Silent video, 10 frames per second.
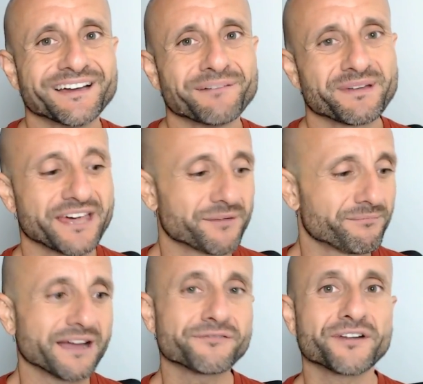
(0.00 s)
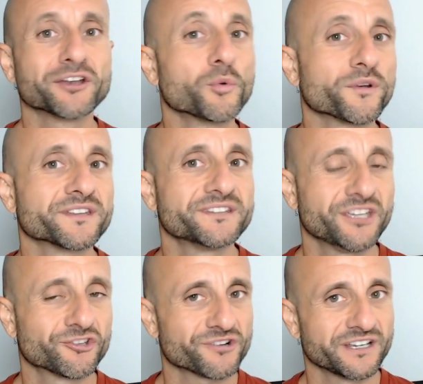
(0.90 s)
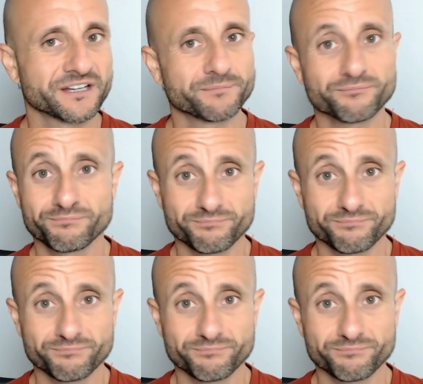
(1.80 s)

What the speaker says: But then my friend, who was a teacher in a